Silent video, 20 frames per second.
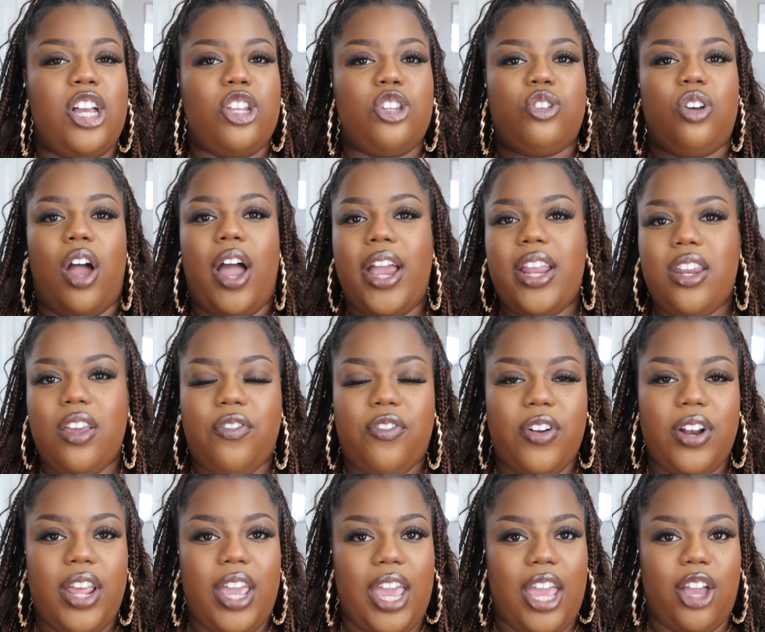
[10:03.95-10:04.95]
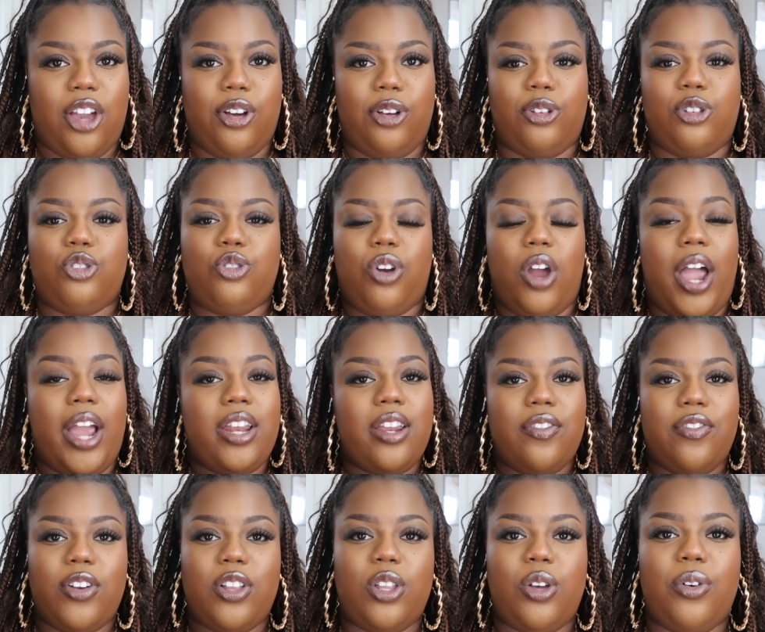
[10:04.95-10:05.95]
try different angles, try
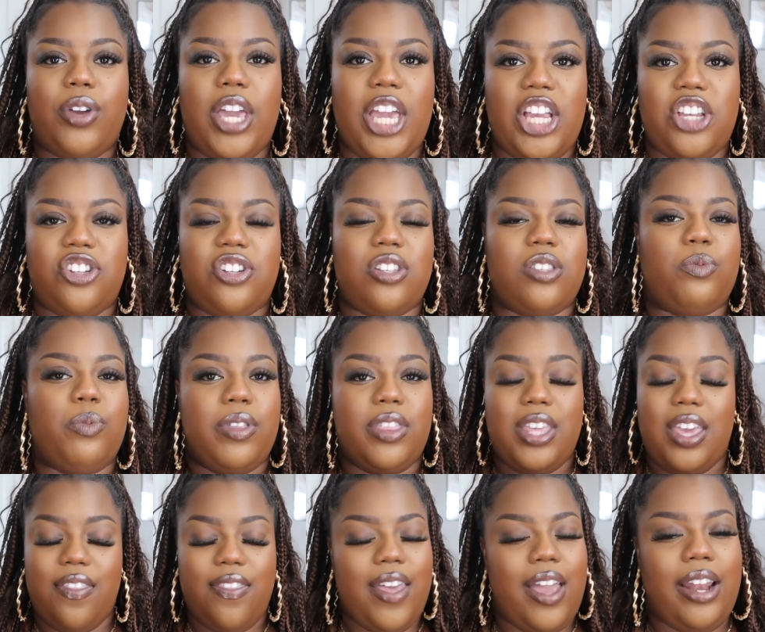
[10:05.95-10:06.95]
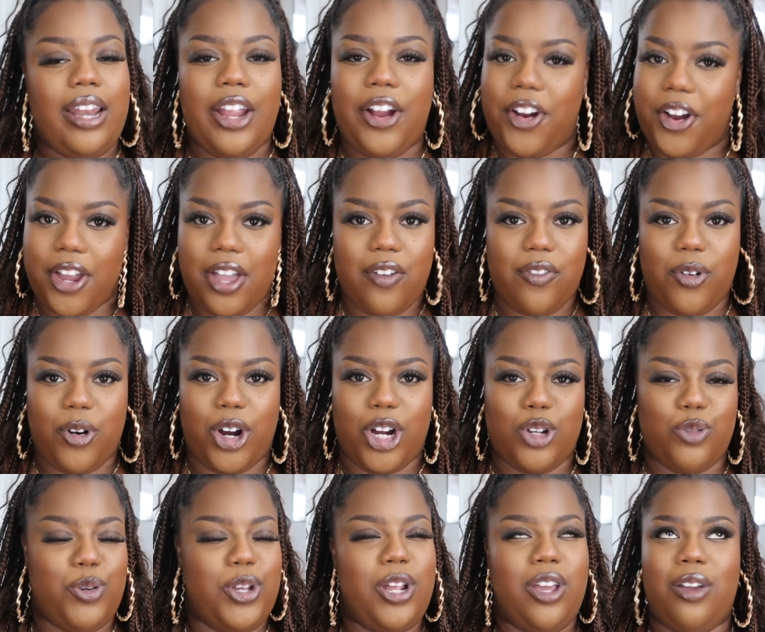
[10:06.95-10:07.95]
different locations within that area. Of
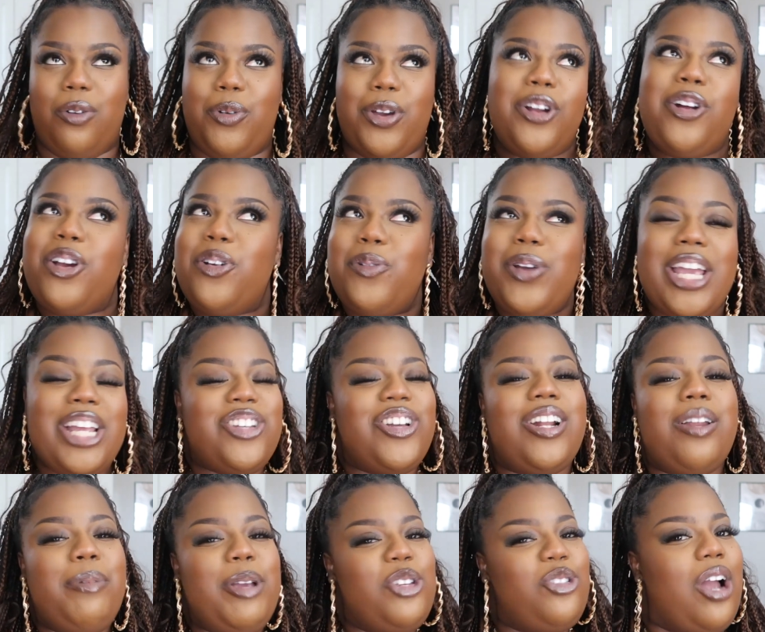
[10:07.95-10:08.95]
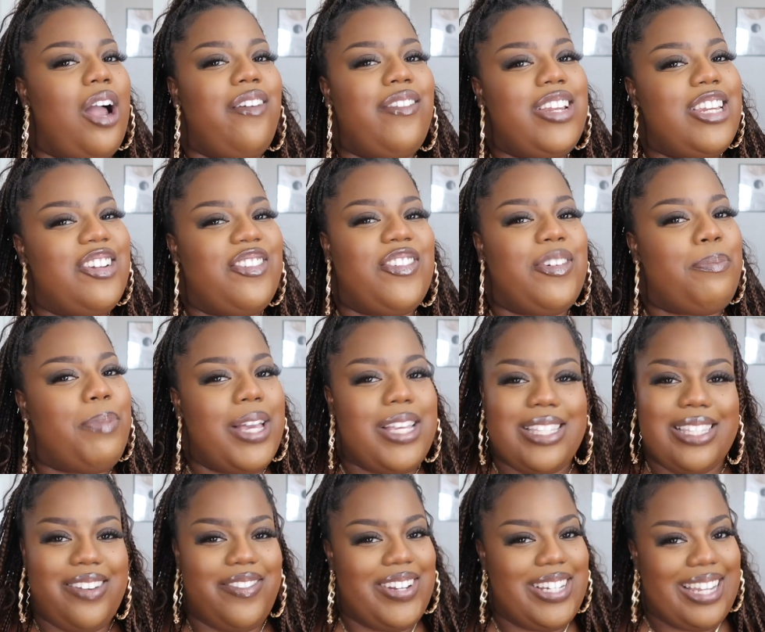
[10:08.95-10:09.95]
course, we ain't trying to be driving different
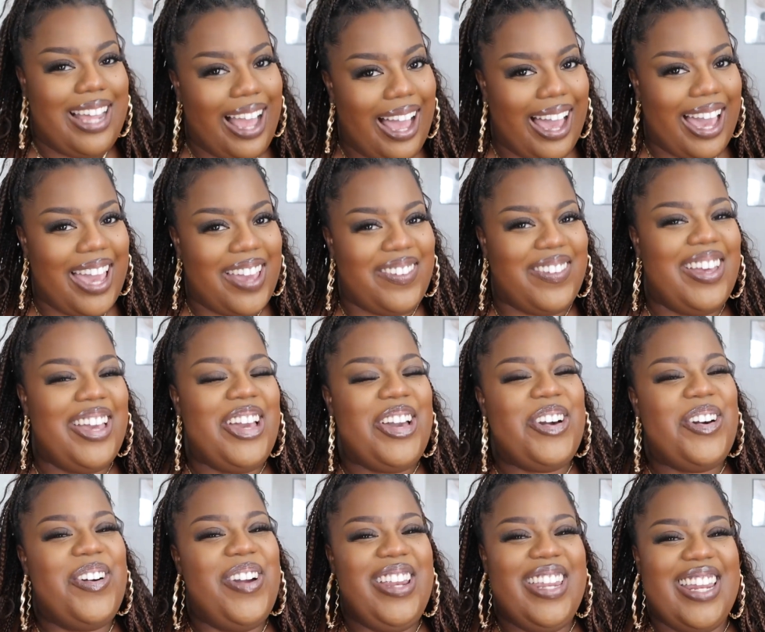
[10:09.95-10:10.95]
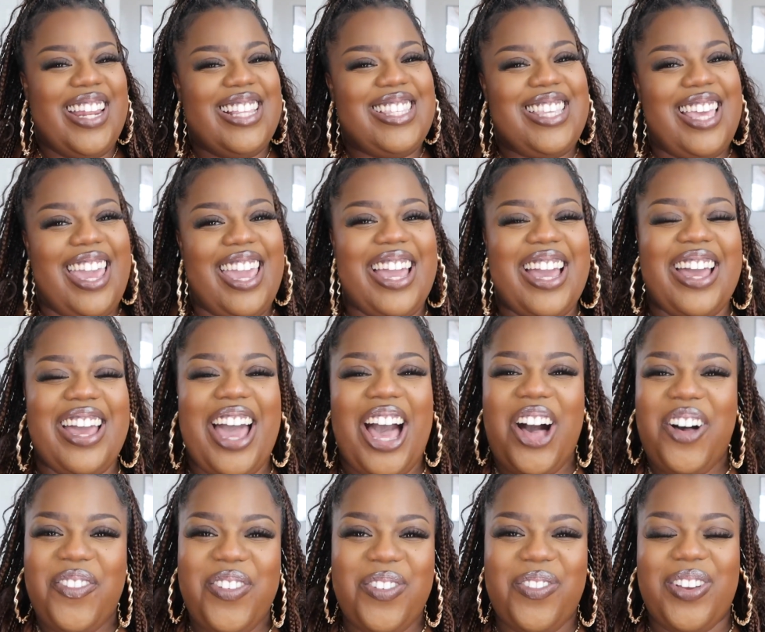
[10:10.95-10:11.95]
places every time we need to take an
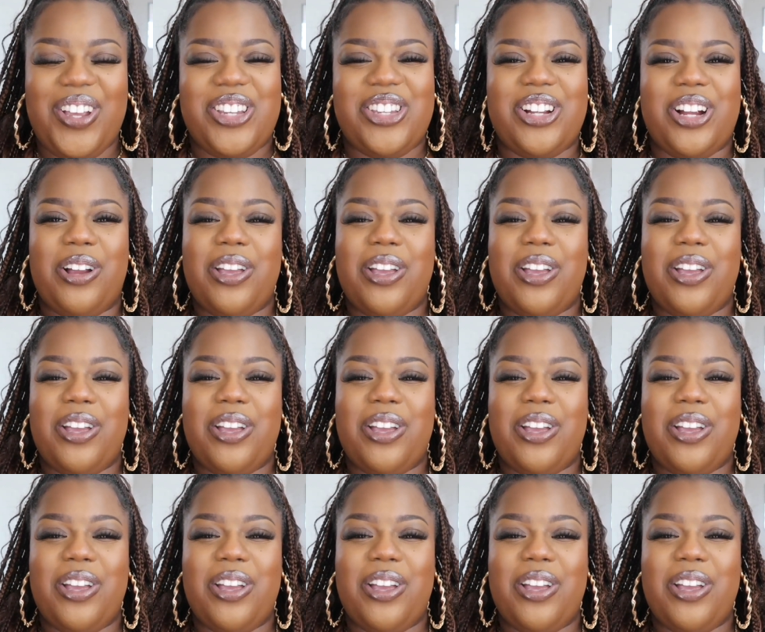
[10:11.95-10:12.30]
outfit picture.